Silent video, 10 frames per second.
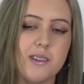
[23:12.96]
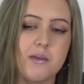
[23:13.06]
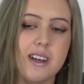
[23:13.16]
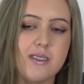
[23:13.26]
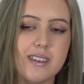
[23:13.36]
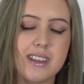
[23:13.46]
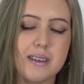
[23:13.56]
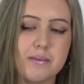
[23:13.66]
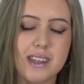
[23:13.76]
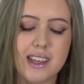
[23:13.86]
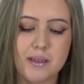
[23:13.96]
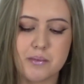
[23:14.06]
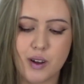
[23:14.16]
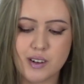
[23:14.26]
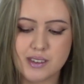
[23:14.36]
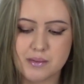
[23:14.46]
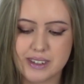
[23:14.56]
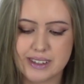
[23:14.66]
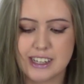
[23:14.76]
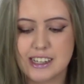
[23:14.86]
Why do I keep saying
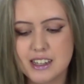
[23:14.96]
approximately?